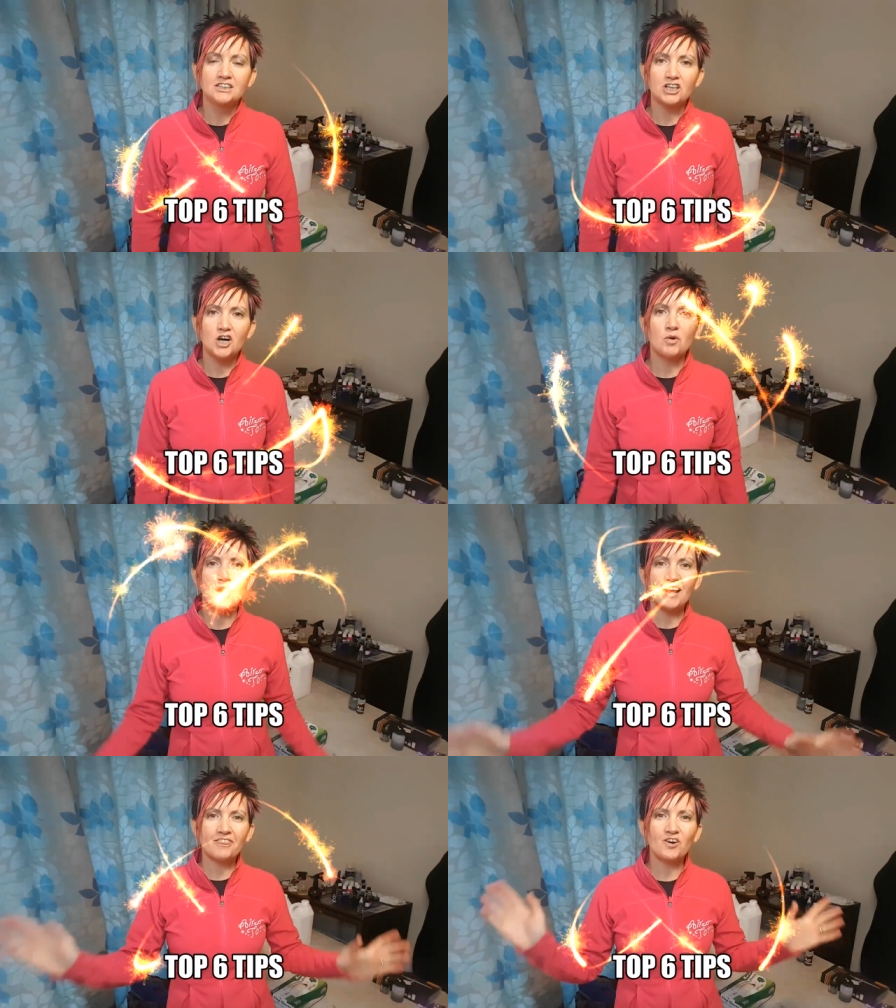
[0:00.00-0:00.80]
So
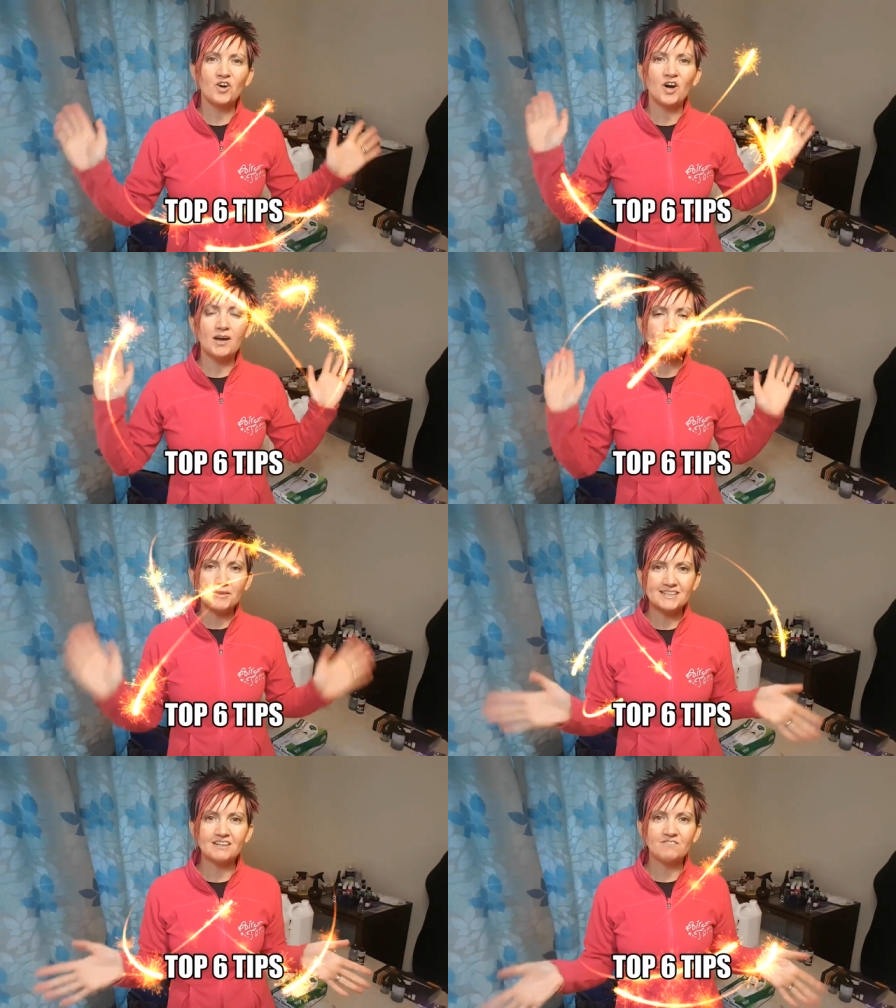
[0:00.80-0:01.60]
I thought I'd
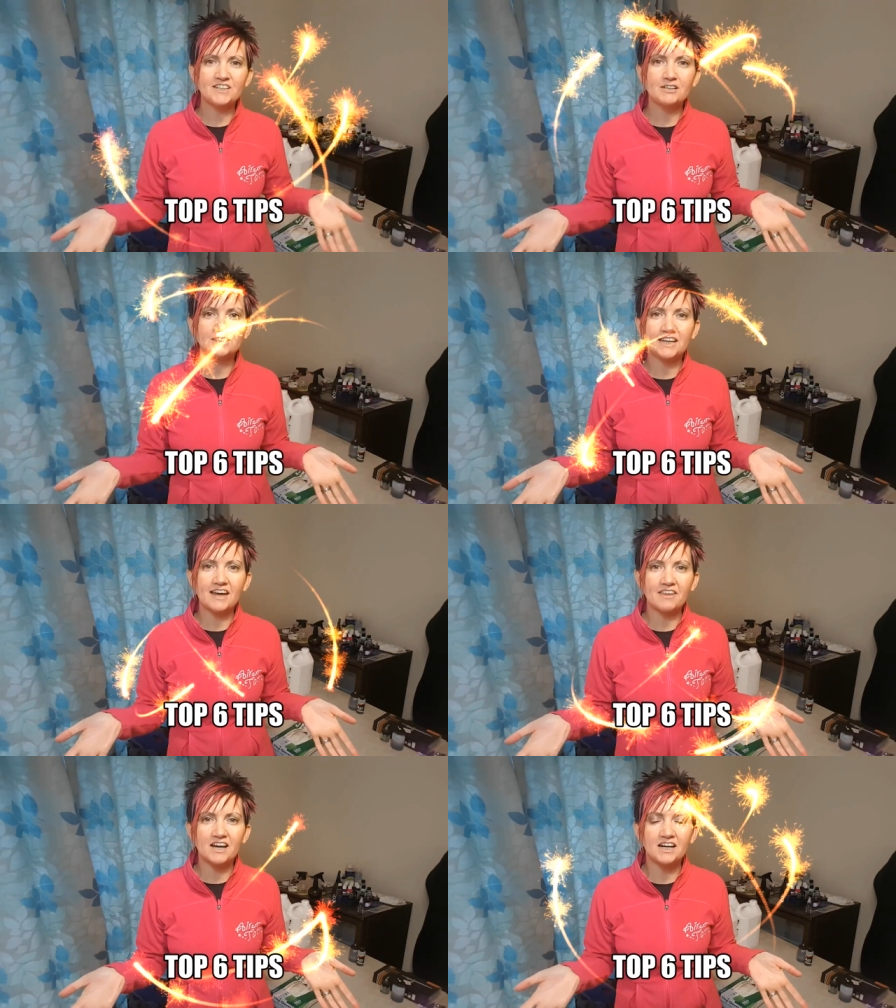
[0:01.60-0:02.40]
put this little video
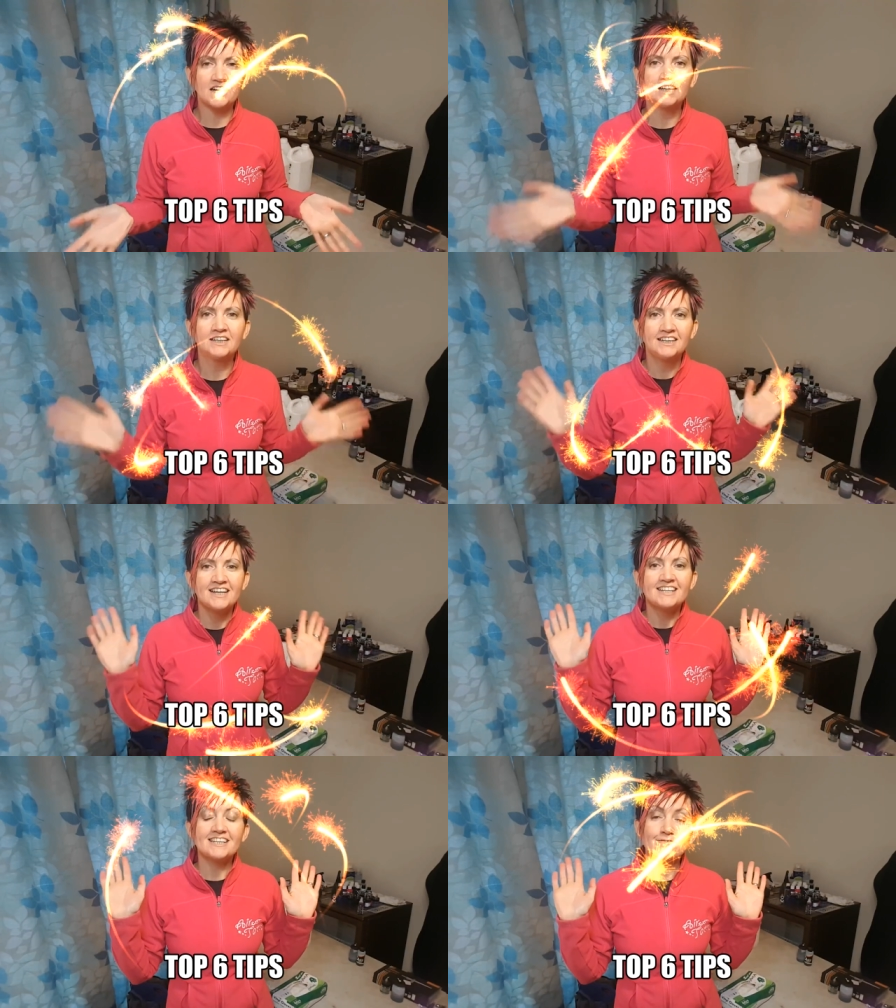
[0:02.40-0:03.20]
together
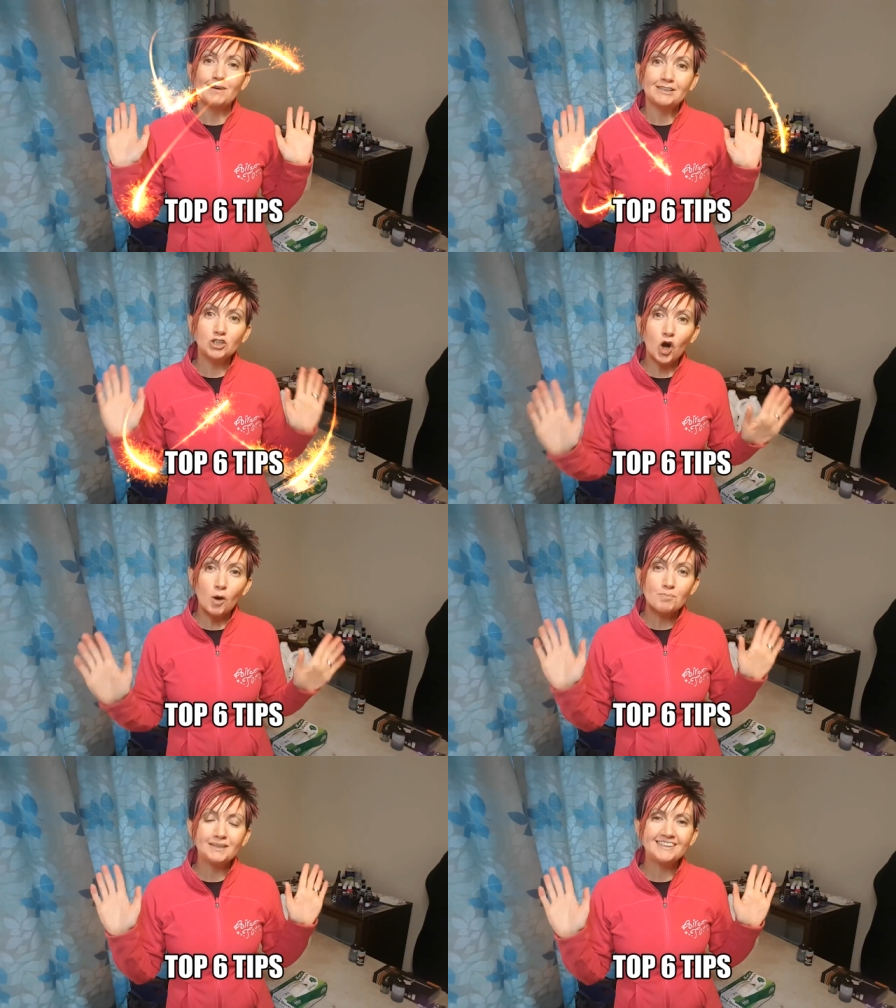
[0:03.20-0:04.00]
to give my
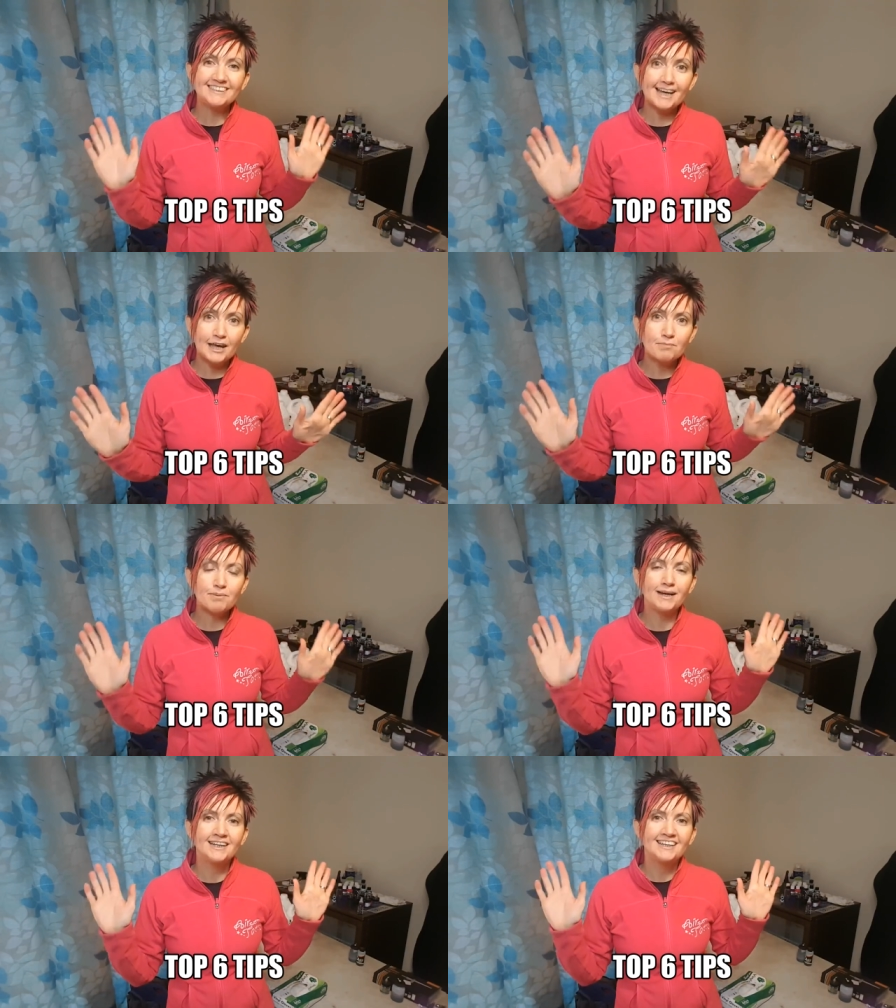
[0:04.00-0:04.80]
top tip,